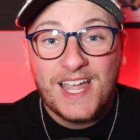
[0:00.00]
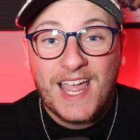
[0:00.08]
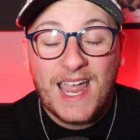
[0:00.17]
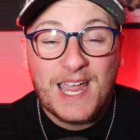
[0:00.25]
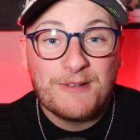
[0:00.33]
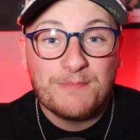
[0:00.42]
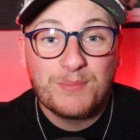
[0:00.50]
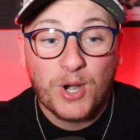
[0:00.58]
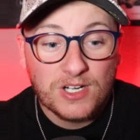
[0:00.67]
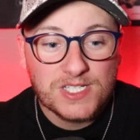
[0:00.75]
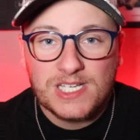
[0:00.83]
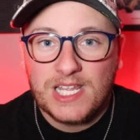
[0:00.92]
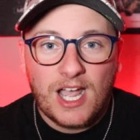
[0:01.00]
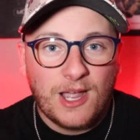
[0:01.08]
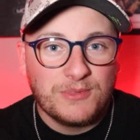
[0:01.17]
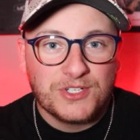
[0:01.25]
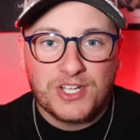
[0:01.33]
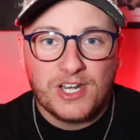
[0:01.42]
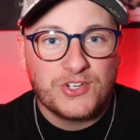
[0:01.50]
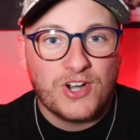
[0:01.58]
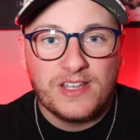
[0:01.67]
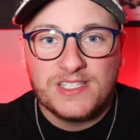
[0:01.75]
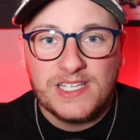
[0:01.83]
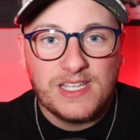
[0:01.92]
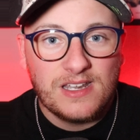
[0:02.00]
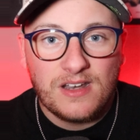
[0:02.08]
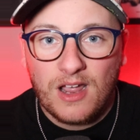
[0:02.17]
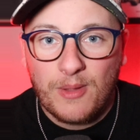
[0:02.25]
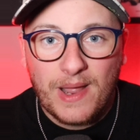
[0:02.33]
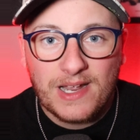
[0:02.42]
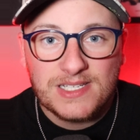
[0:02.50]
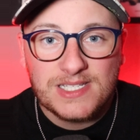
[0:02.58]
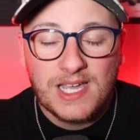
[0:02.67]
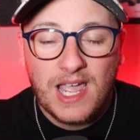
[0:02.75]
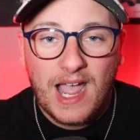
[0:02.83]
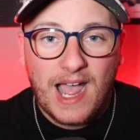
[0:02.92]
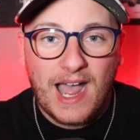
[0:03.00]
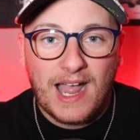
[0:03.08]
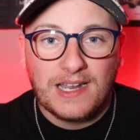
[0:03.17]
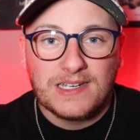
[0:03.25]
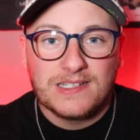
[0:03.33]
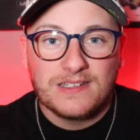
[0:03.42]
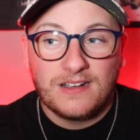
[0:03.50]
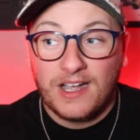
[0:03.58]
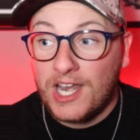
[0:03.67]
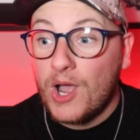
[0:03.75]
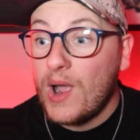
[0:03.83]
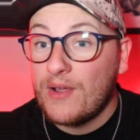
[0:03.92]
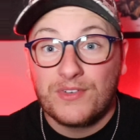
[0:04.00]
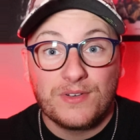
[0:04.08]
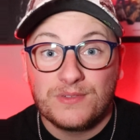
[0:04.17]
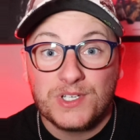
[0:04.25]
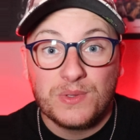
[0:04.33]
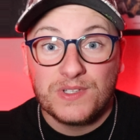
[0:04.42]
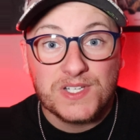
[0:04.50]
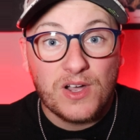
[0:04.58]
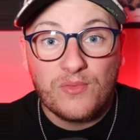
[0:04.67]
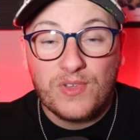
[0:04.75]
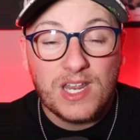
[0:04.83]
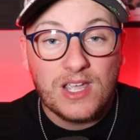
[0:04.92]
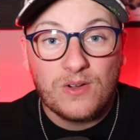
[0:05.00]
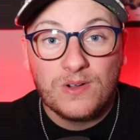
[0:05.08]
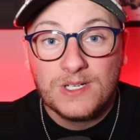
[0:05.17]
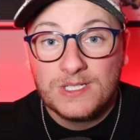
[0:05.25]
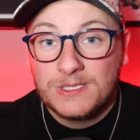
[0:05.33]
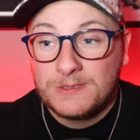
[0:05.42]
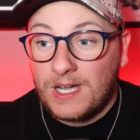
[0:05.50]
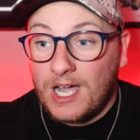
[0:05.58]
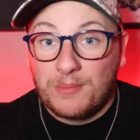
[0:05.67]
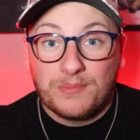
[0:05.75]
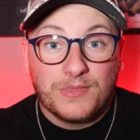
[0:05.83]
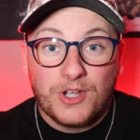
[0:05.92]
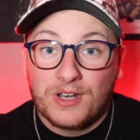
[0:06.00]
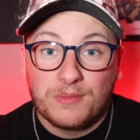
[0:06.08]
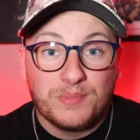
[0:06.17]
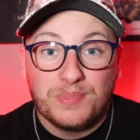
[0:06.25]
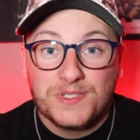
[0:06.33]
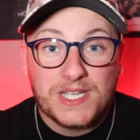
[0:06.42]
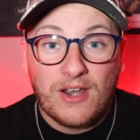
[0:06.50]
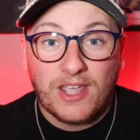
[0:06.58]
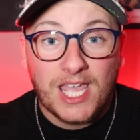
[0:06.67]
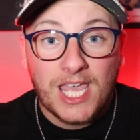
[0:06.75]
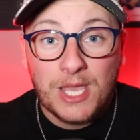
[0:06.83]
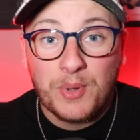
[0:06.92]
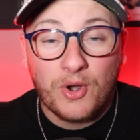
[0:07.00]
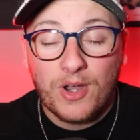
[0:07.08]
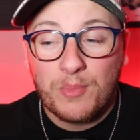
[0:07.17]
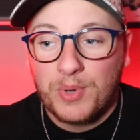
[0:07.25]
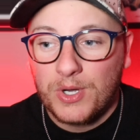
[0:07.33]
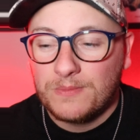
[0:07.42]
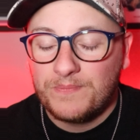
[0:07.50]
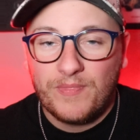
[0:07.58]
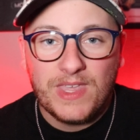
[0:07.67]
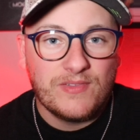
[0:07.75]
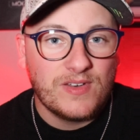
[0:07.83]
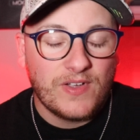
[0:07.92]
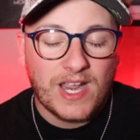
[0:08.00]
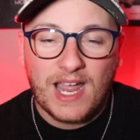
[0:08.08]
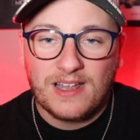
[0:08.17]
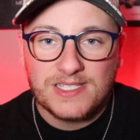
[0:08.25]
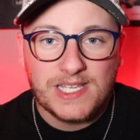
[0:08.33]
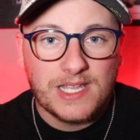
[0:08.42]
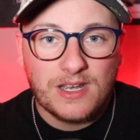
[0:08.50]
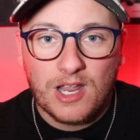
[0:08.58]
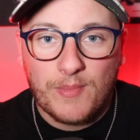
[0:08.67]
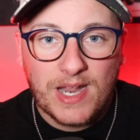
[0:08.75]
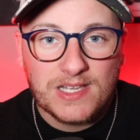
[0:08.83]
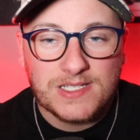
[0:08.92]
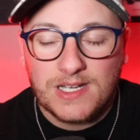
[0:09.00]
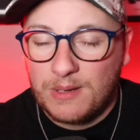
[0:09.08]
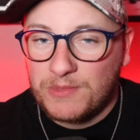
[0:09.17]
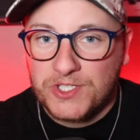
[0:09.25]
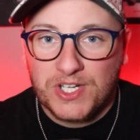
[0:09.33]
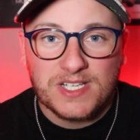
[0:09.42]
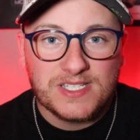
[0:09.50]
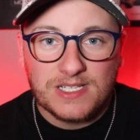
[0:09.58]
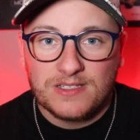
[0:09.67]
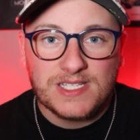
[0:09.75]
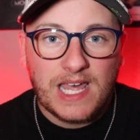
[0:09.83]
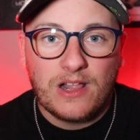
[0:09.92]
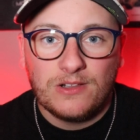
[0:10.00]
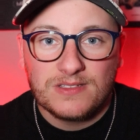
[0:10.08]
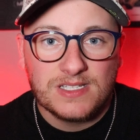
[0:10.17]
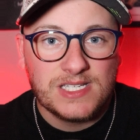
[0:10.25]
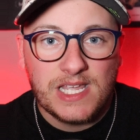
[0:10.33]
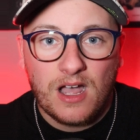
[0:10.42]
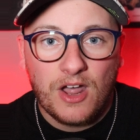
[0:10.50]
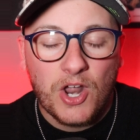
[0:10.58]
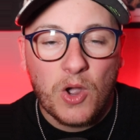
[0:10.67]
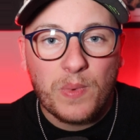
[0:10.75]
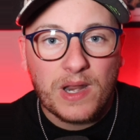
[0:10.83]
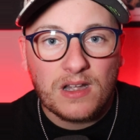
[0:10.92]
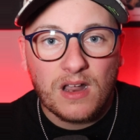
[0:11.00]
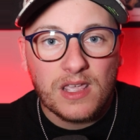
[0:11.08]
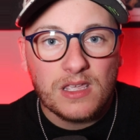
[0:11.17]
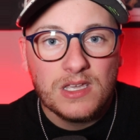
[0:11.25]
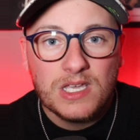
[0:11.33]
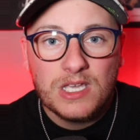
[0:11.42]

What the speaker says: personally, I'm just going to try and see it in IMAX. And I know after doing this whole video, I'm going to sound like a hypocrite, but even if I can't see it in IMAX, I'm just going to still settle to see it on opening night,